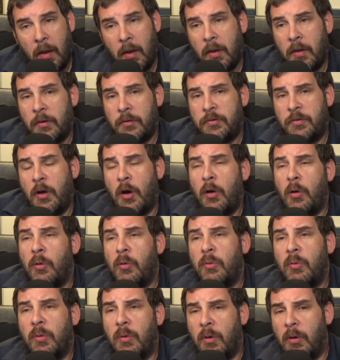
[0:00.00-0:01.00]

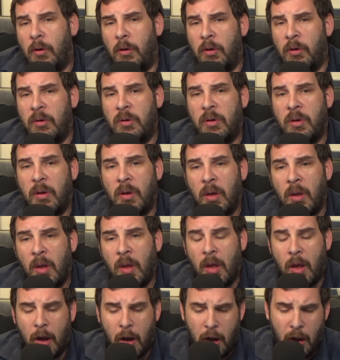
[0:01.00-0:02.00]
So, hold
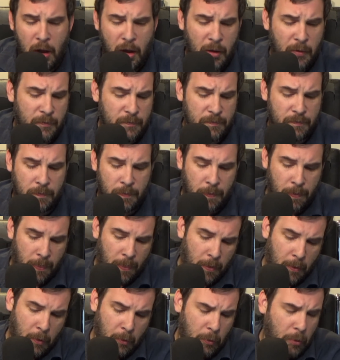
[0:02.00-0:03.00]

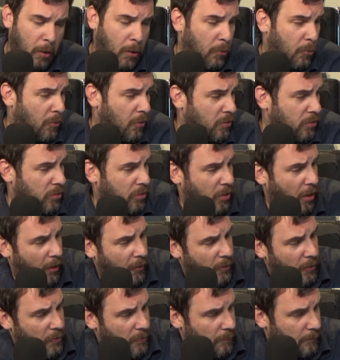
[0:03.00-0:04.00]
on one second.